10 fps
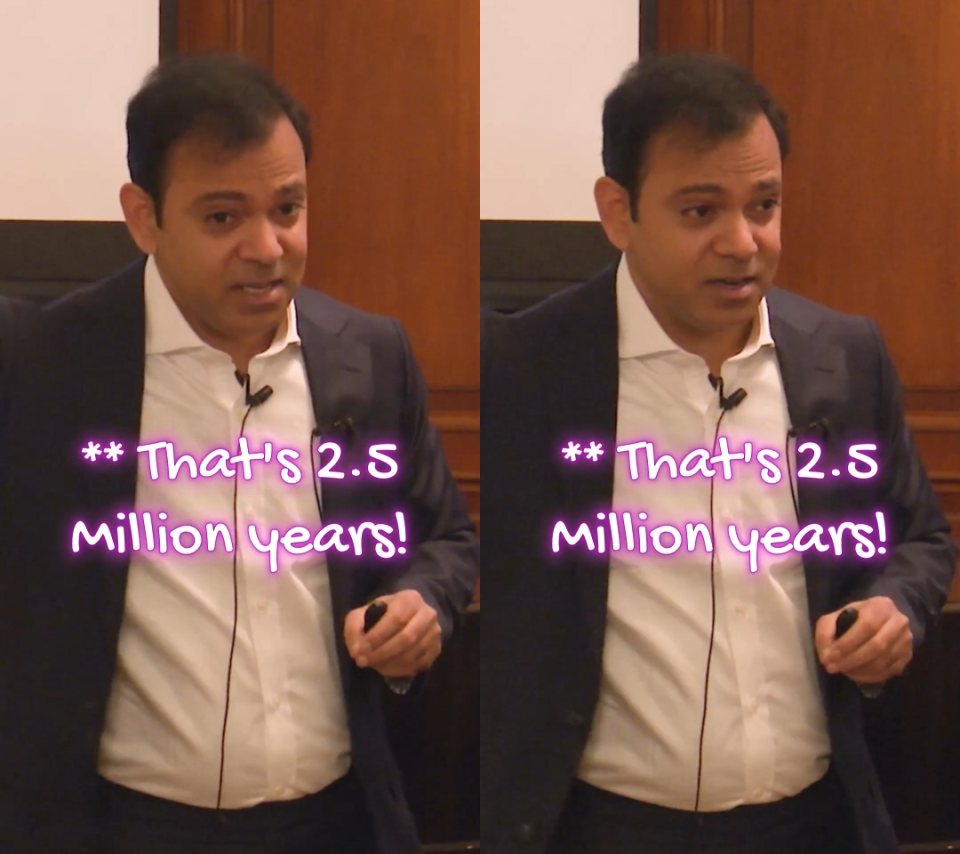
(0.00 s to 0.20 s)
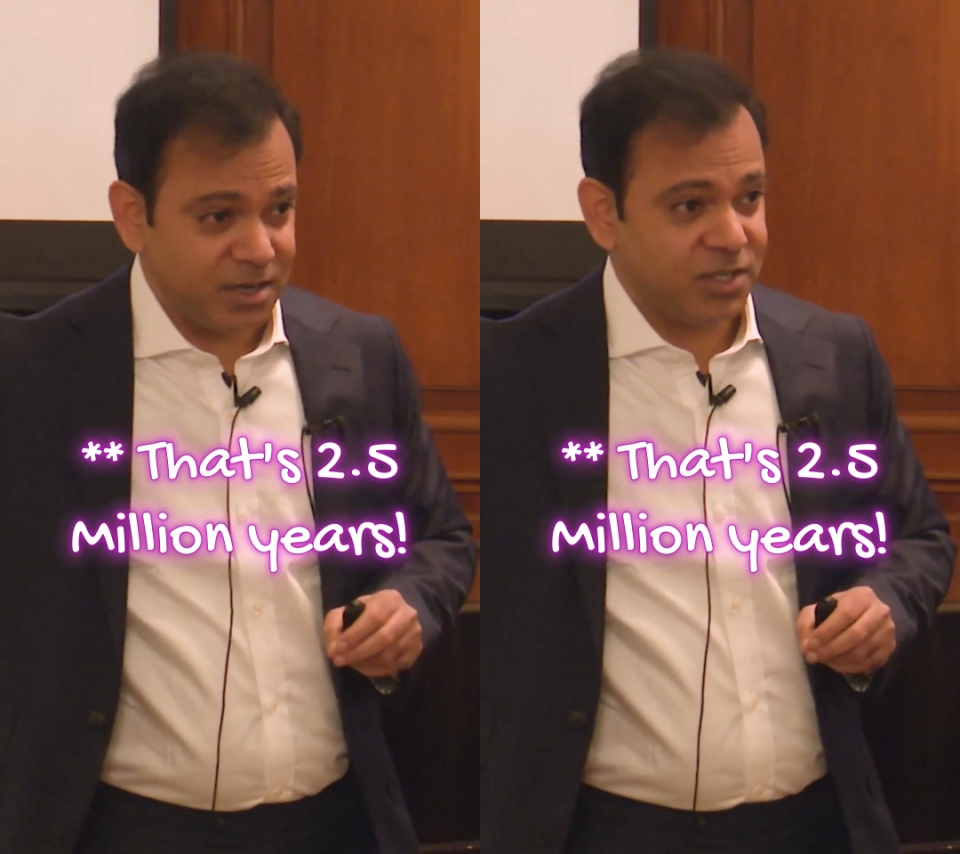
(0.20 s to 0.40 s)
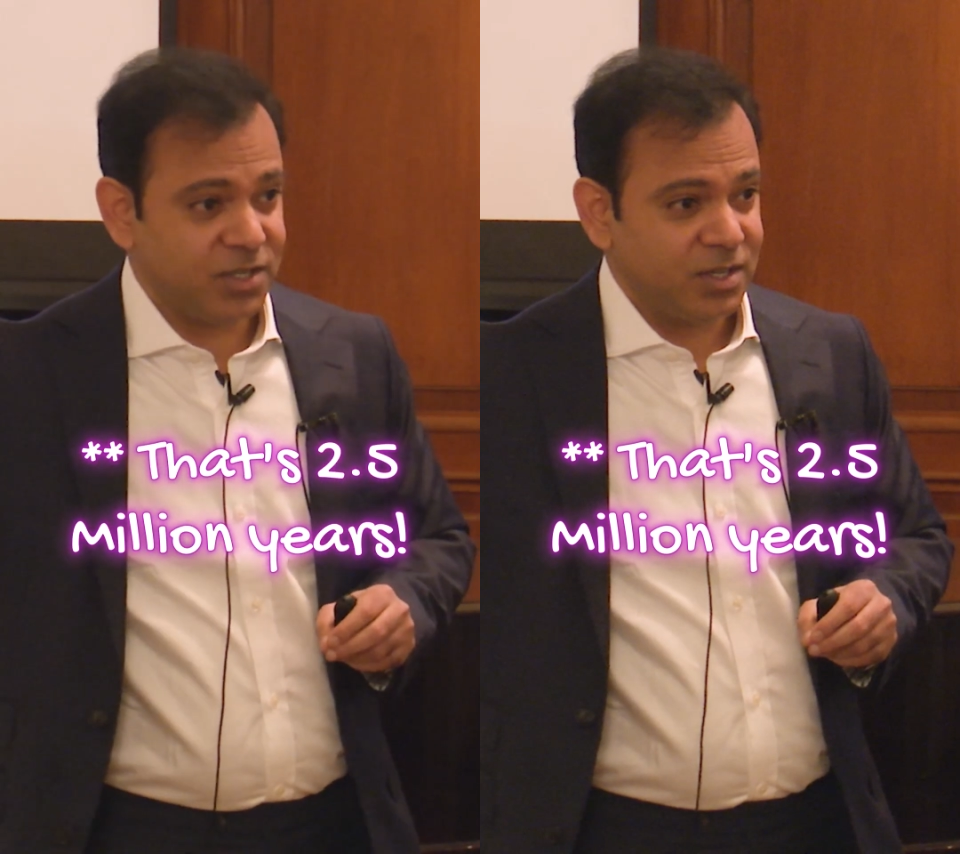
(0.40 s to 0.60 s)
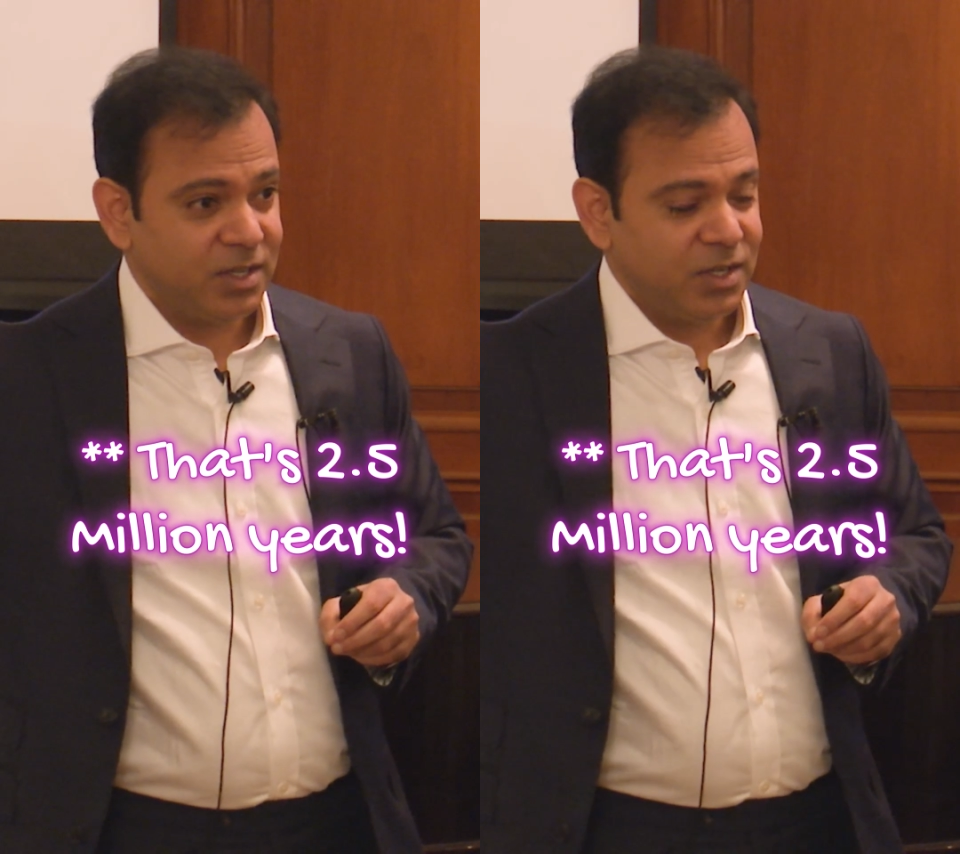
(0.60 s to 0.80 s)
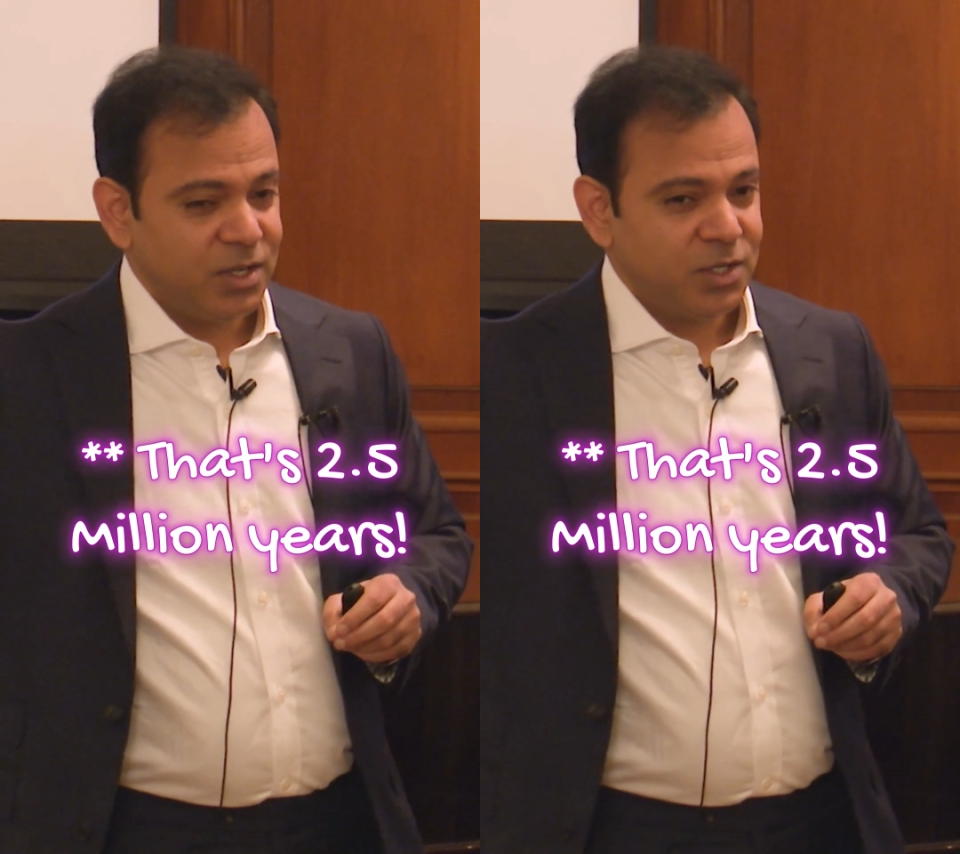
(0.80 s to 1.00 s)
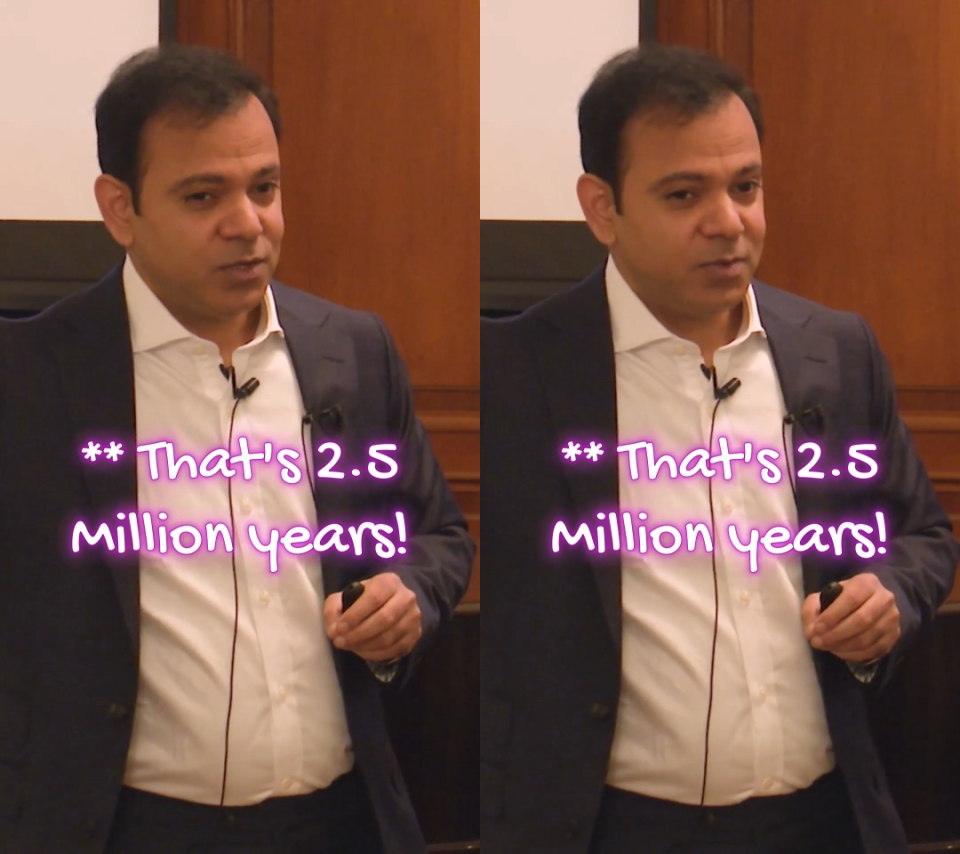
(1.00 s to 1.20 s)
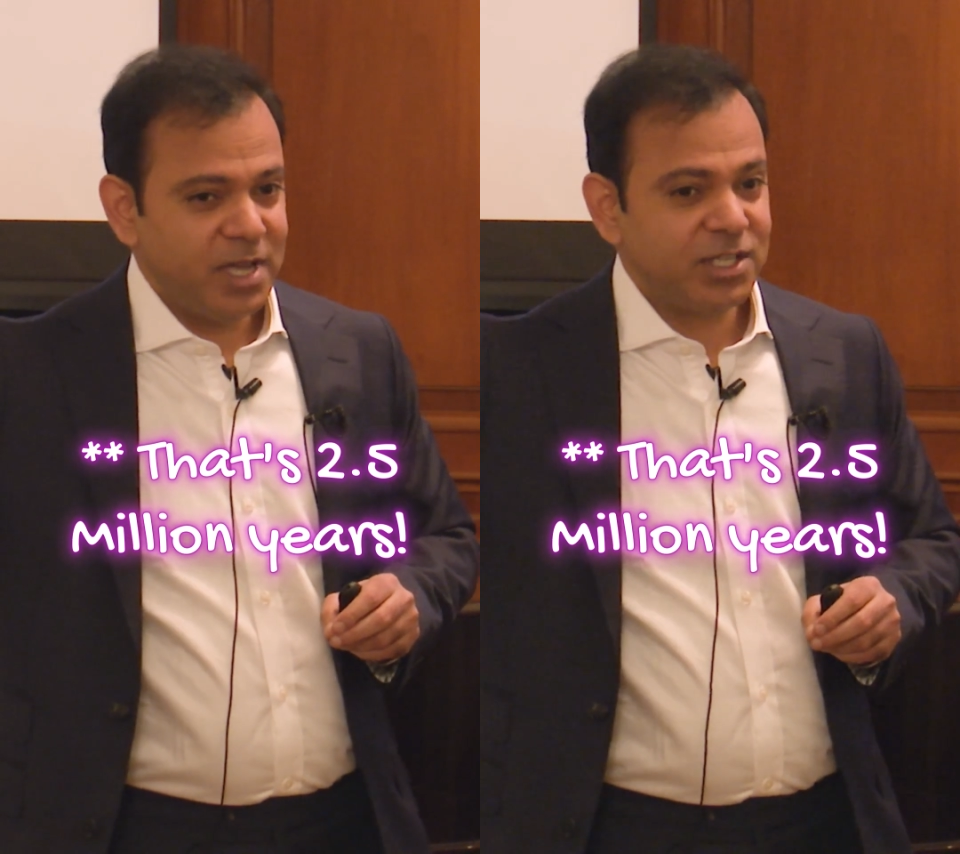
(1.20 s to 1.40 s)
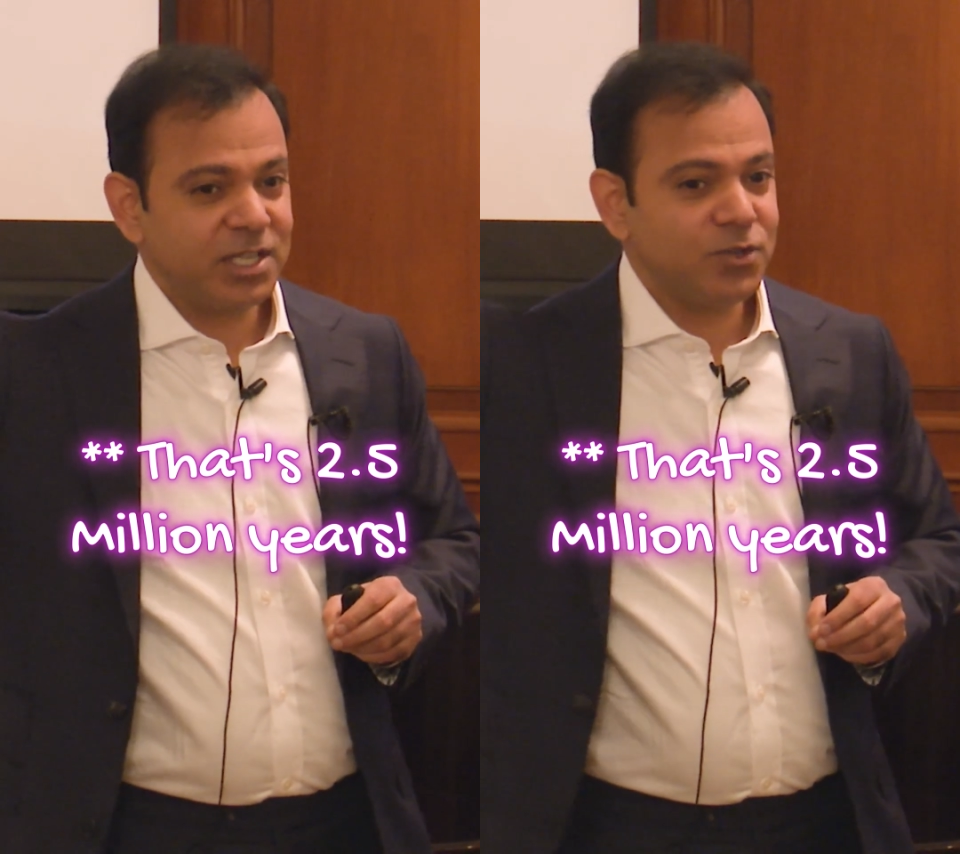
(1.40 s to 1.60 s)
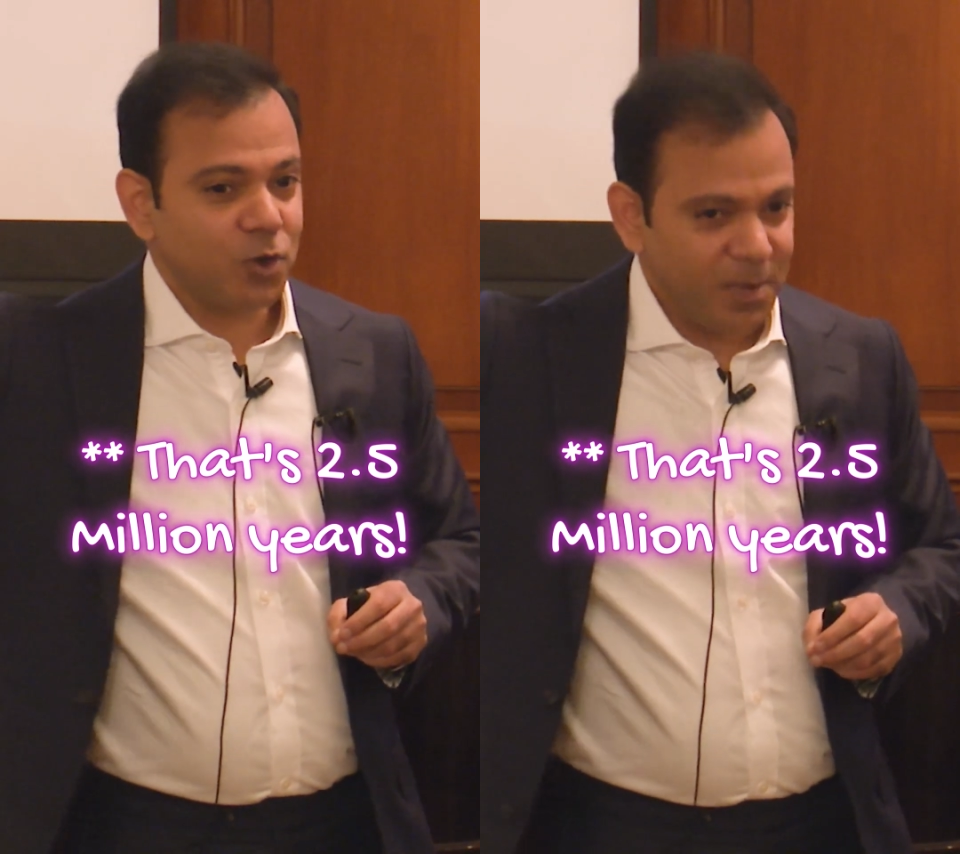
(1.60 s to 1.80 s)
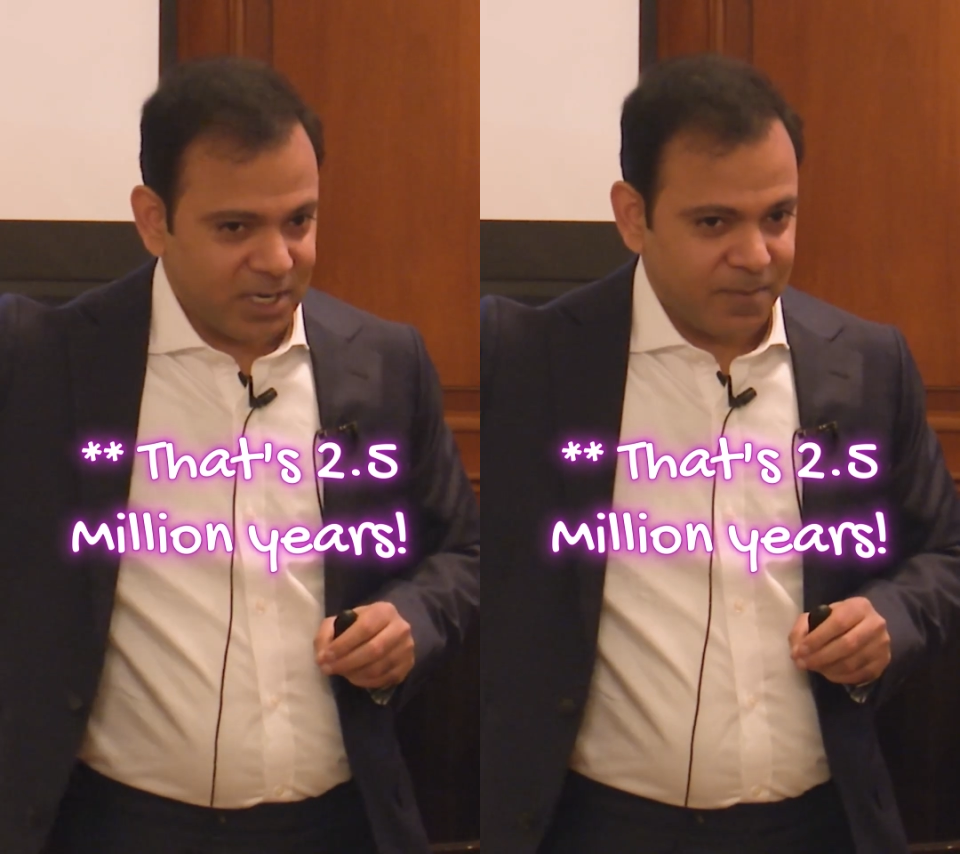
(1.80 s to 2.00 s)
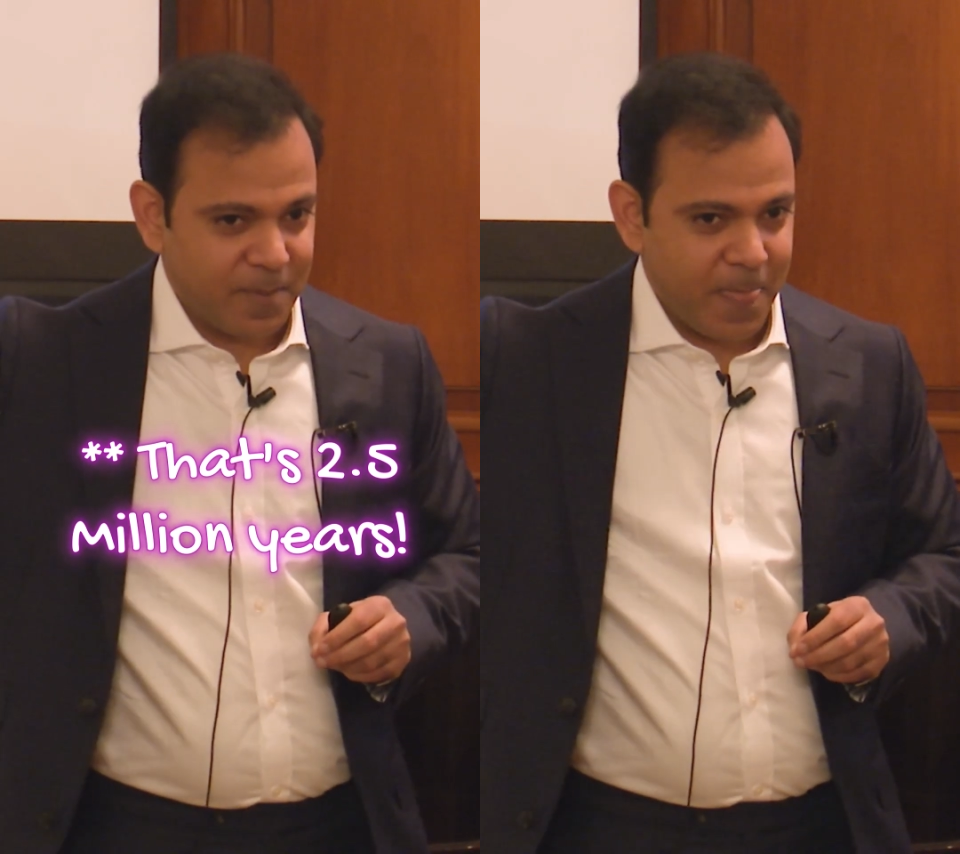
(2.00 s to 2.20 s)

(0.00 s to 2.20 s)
years to reach Andromeda.